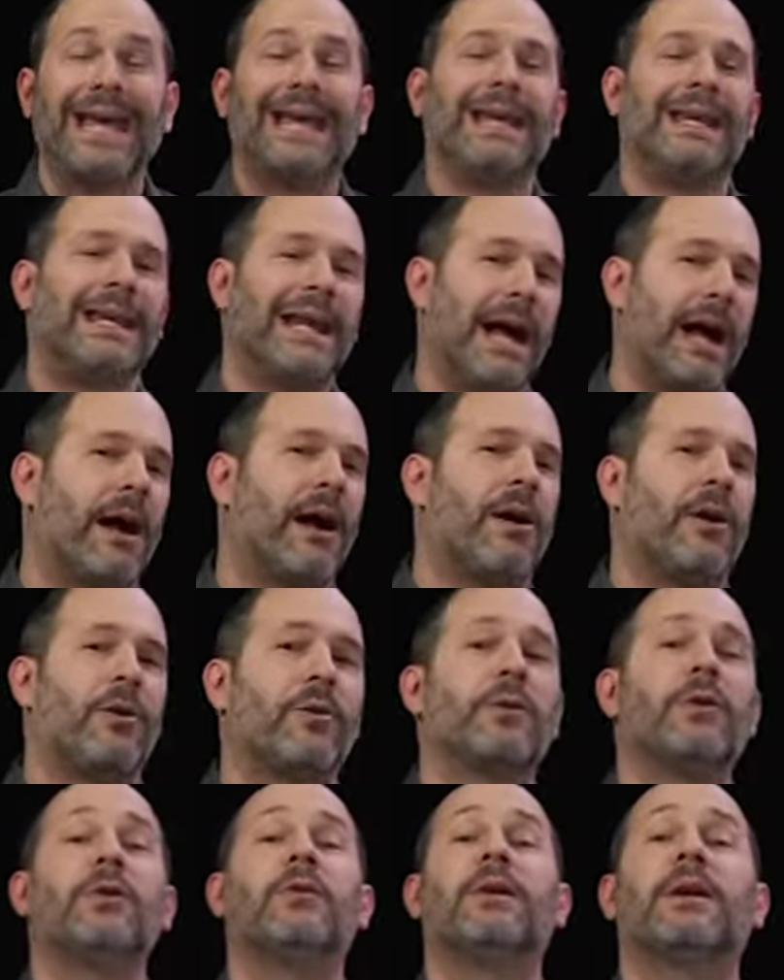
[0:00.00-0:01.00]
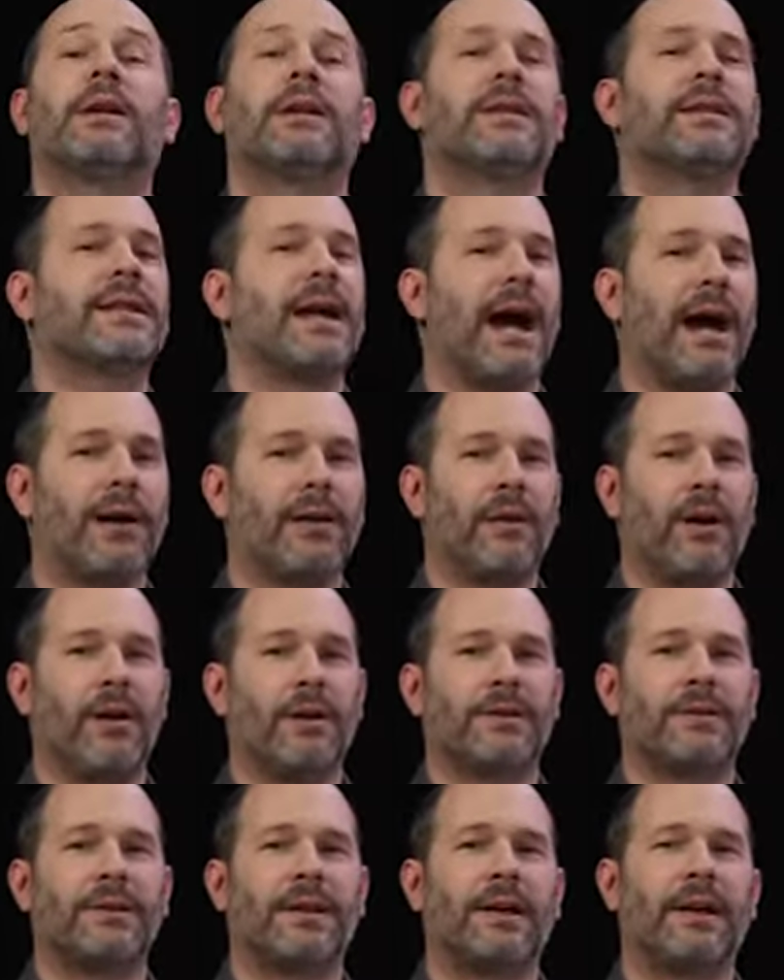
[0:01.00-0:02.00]
Now you get a
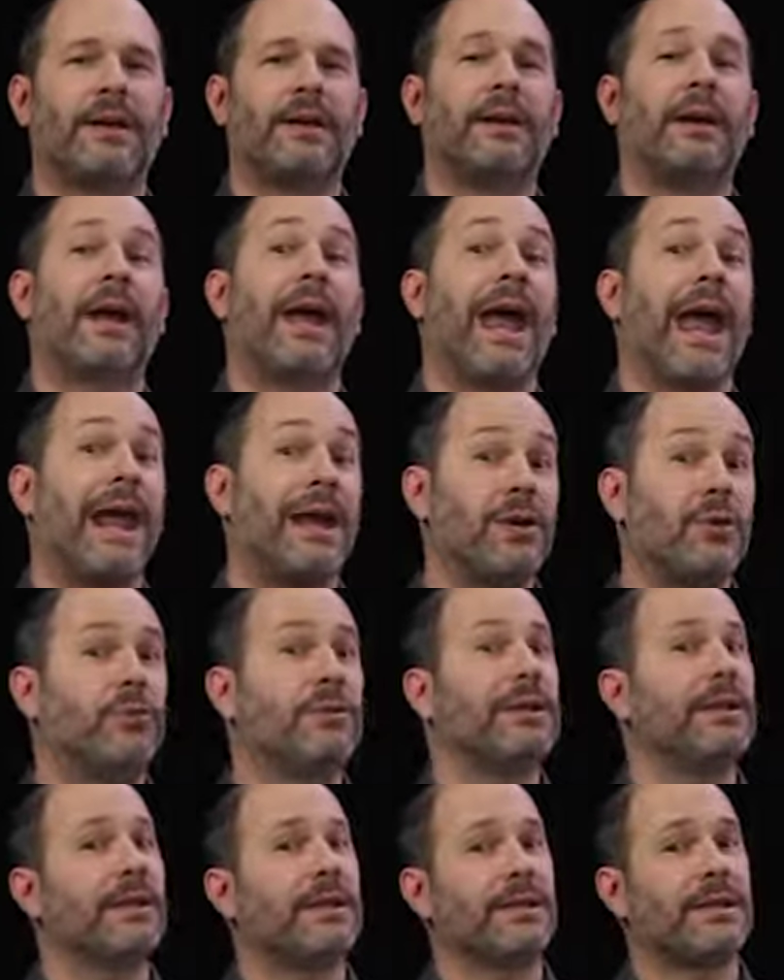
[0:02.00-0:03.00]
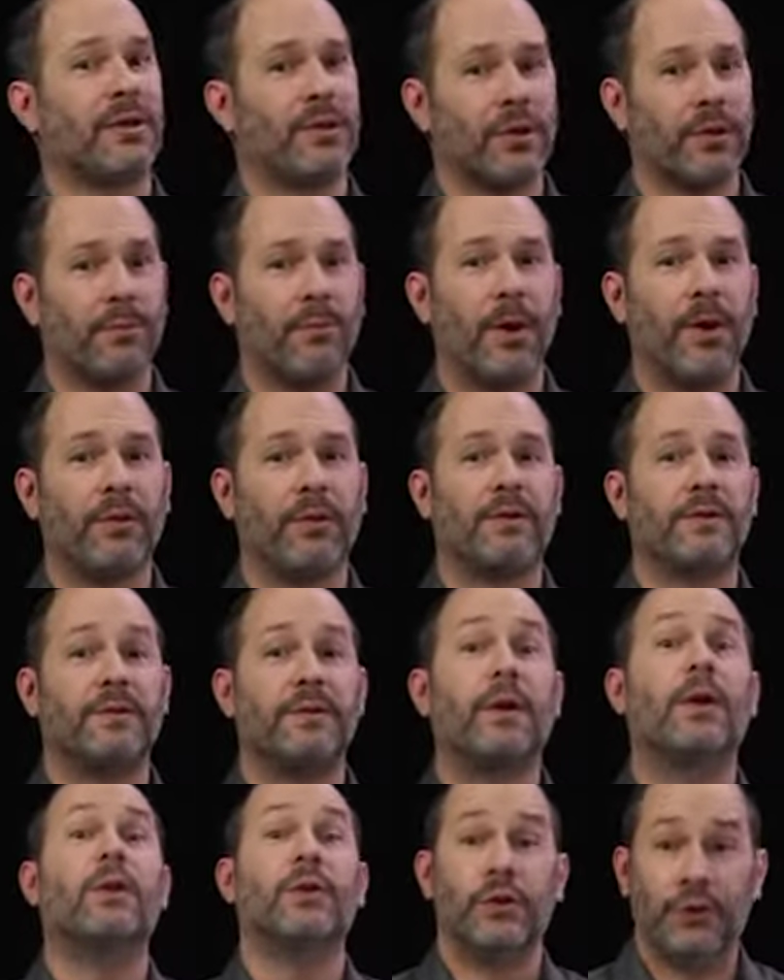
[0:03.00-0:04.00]
dialog saying, hey, you need these other
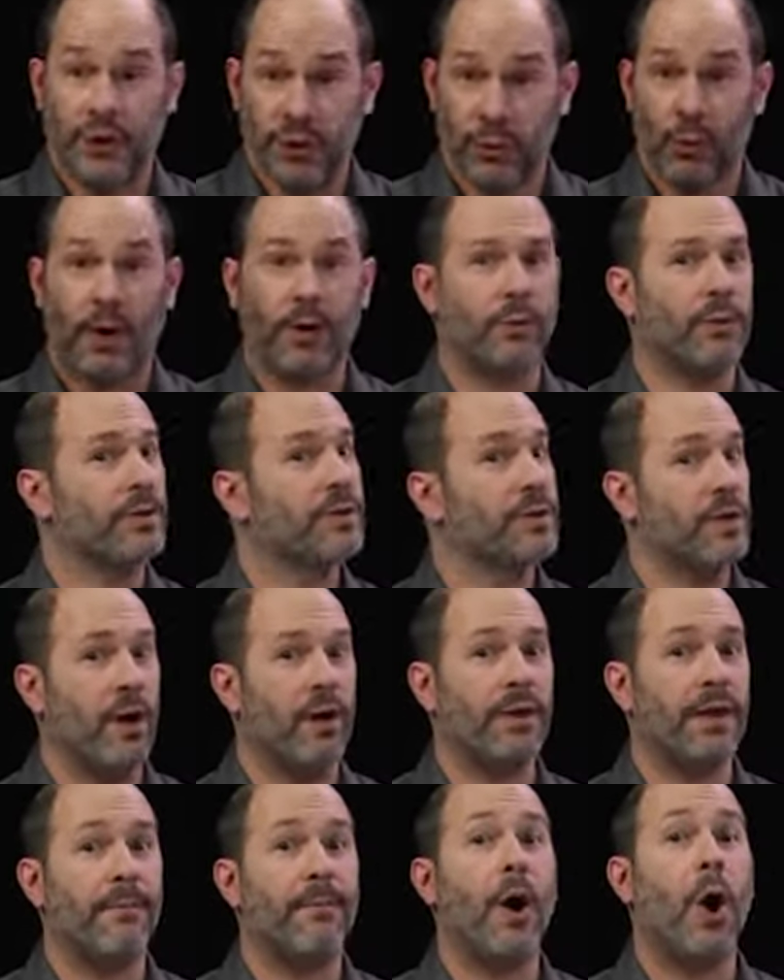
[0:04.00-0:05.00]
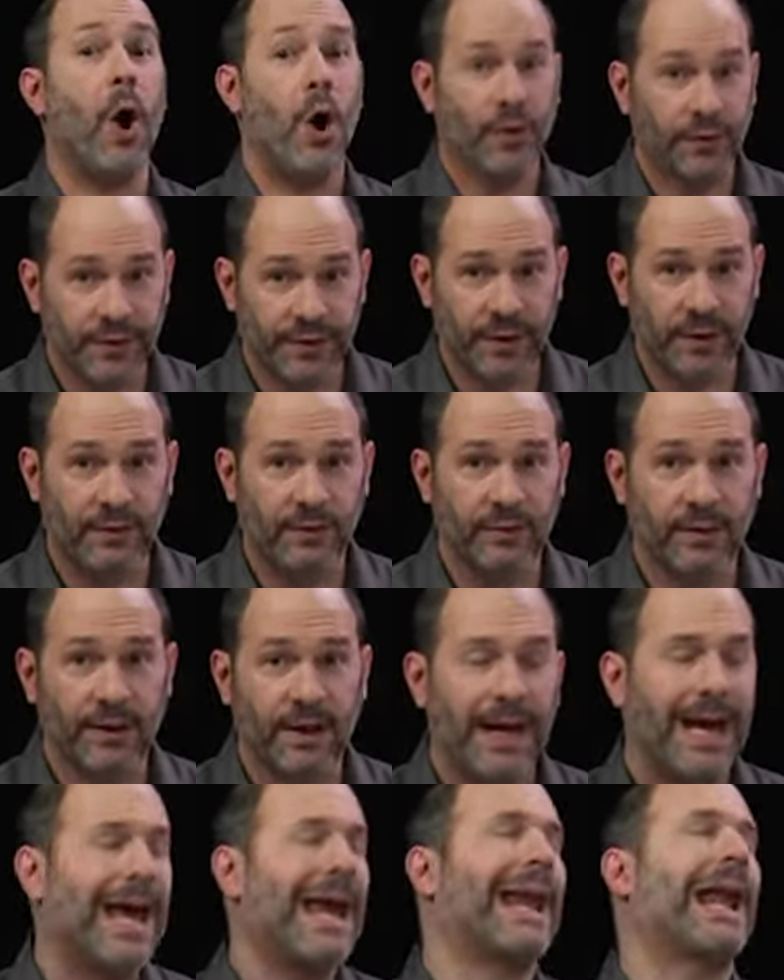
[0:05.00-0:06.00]
components. Do you want to install them also?
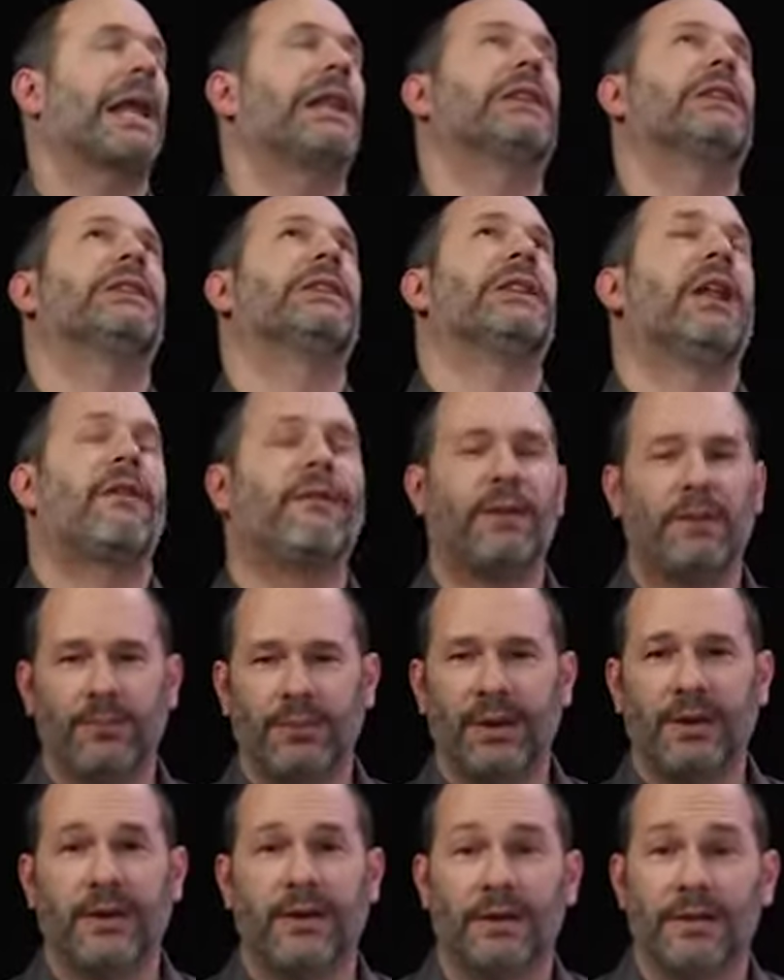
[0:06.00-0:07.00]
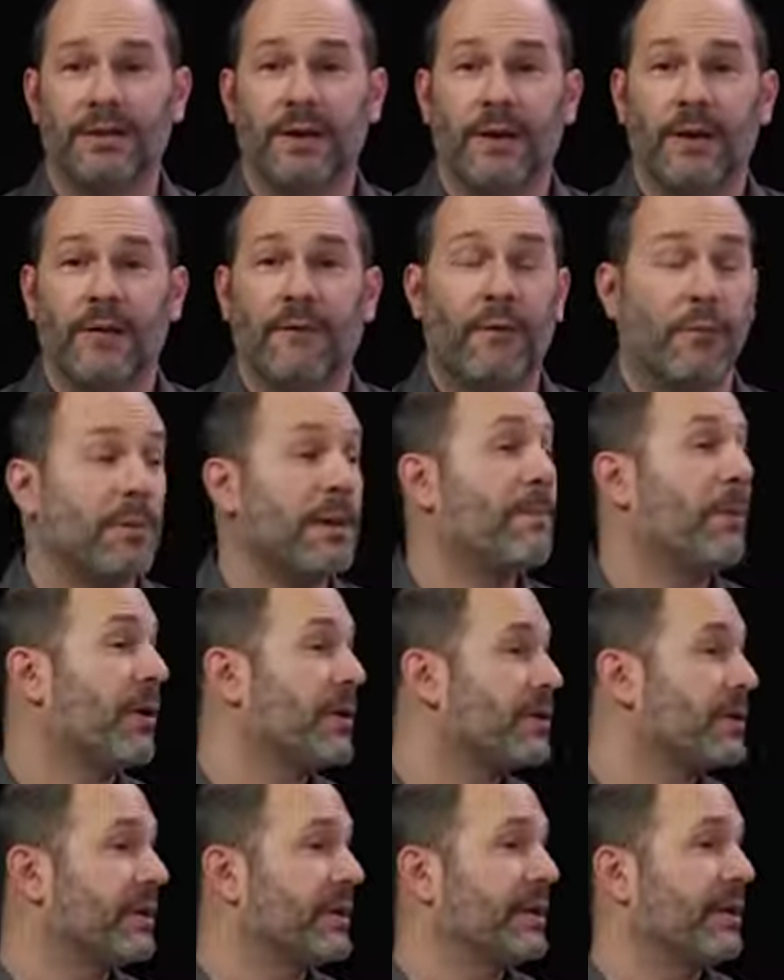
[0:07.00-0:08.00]
And I love it, because for me
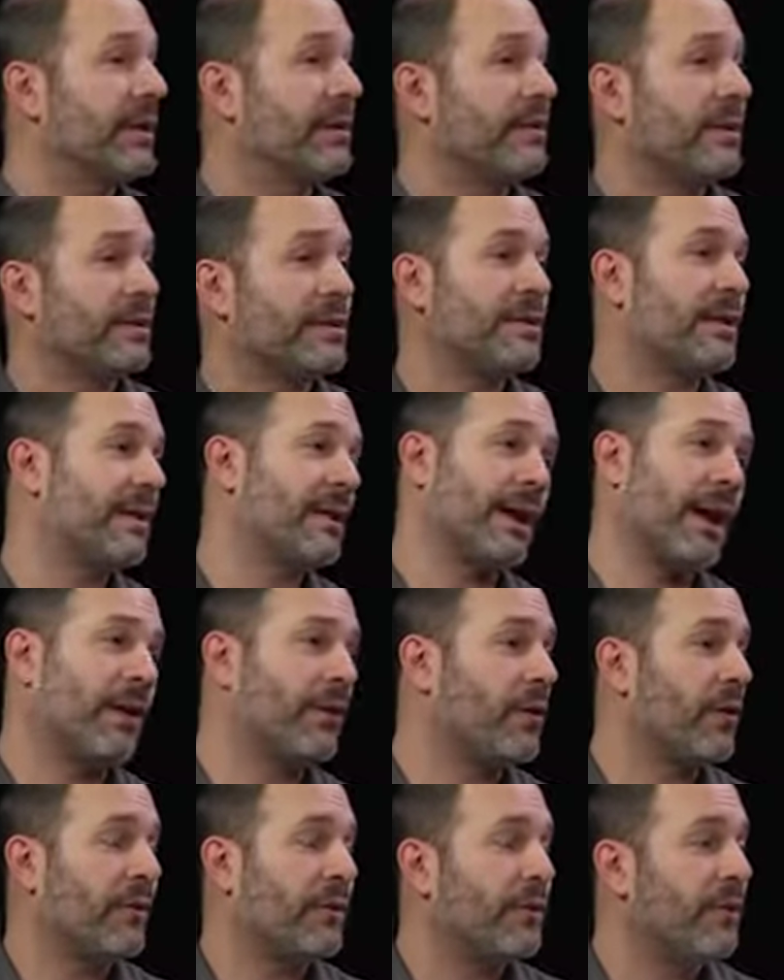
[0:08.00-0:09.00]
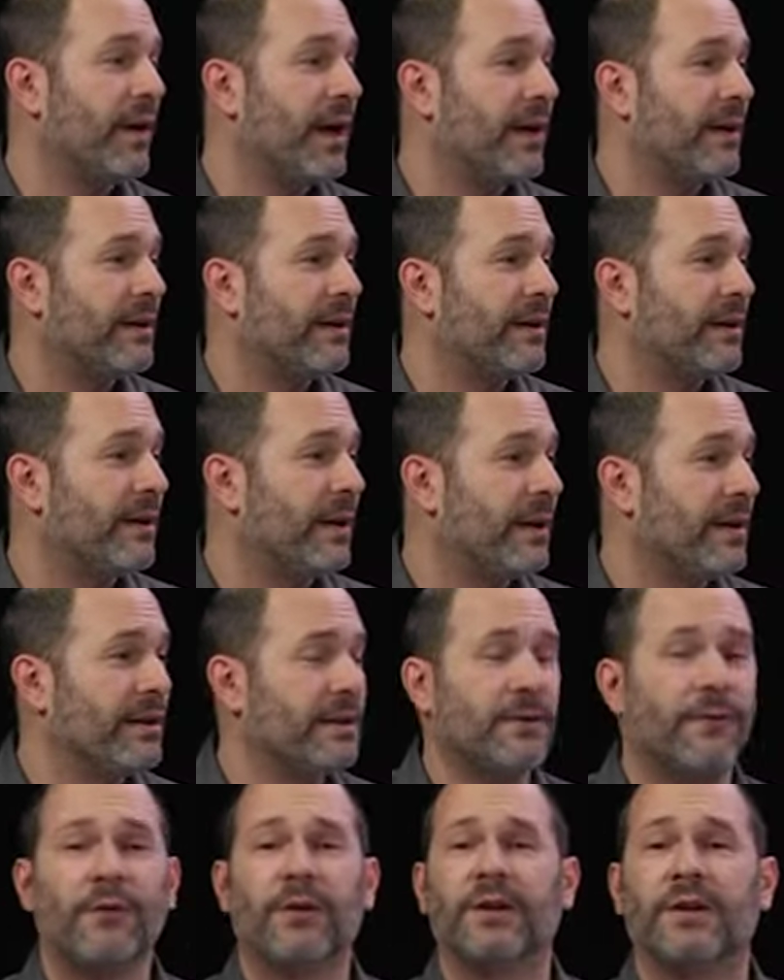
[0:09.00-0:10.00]
personally, and Cynthia, I don't know if you've had any
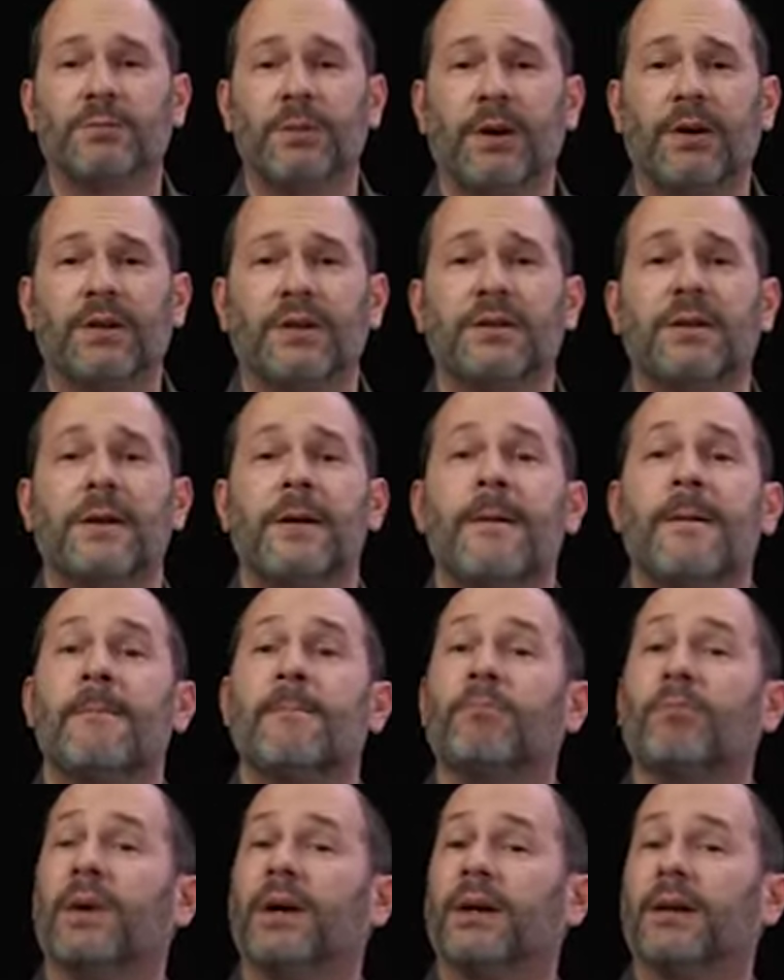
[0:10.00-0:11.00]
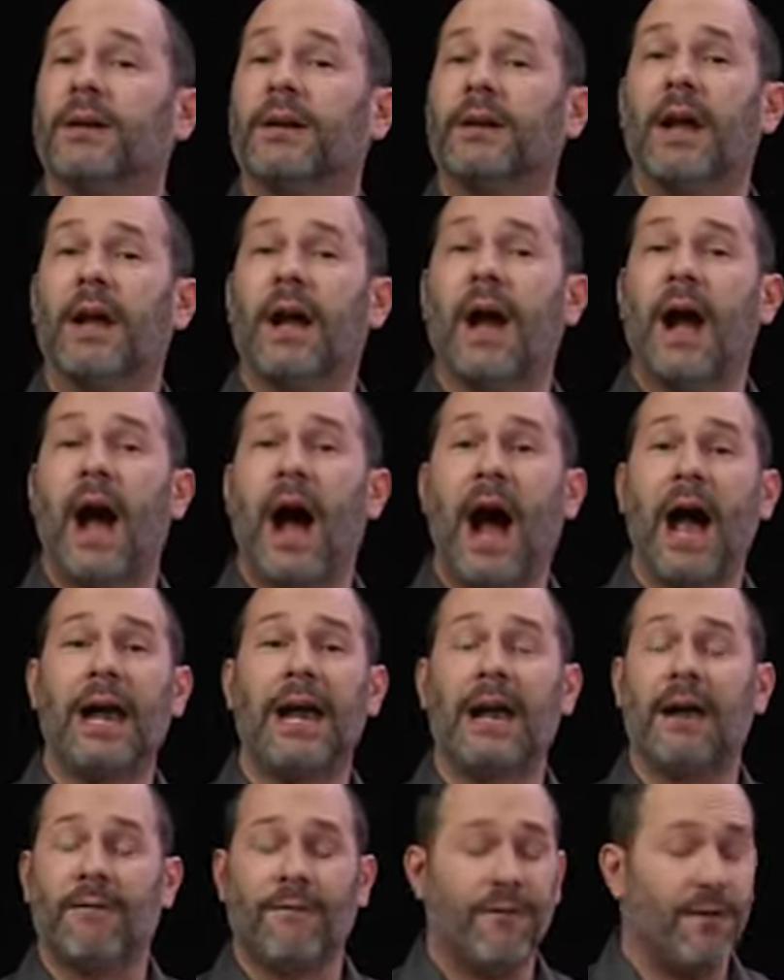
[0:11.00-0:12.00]
different experience, but I
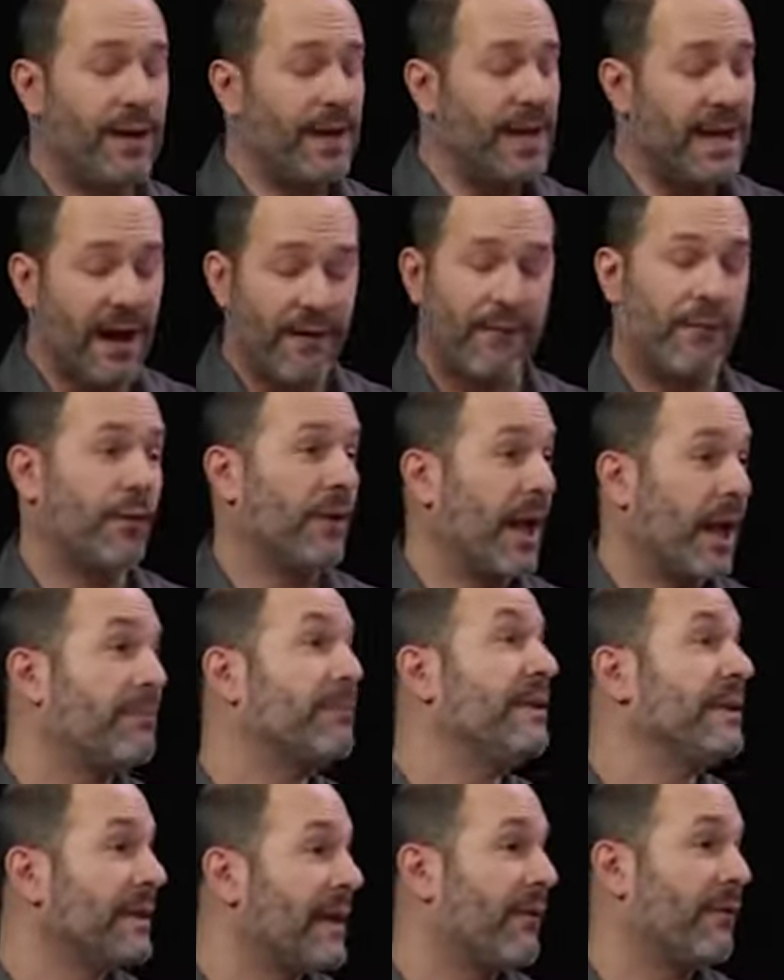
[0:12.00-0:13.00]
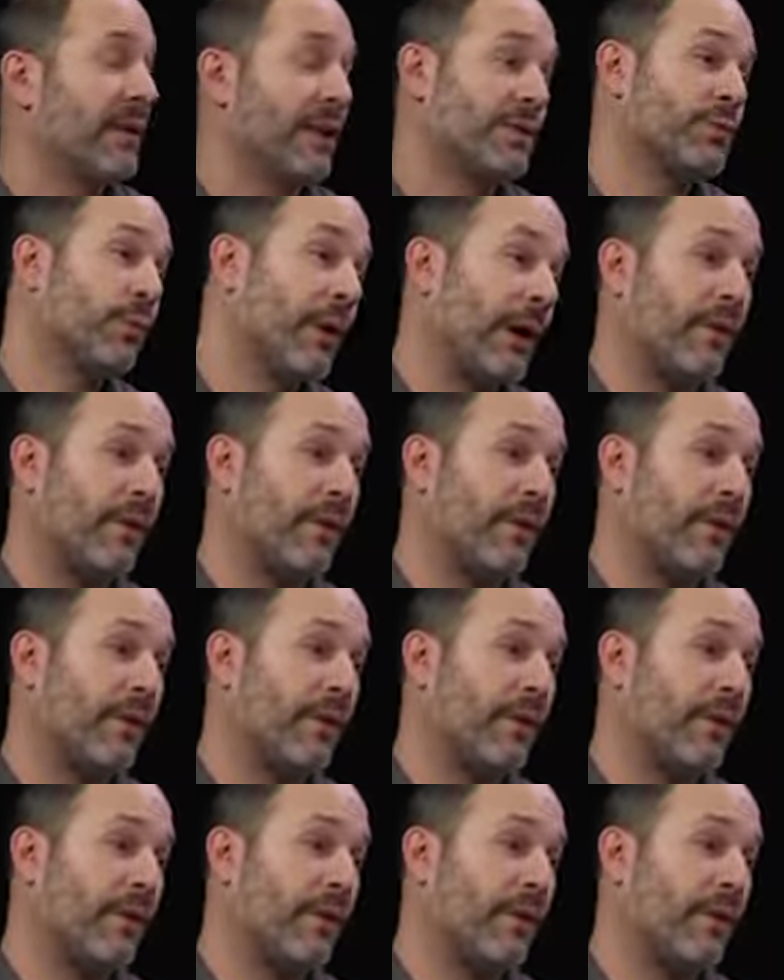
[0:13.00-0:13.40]
have never, and I mean never, and it's rare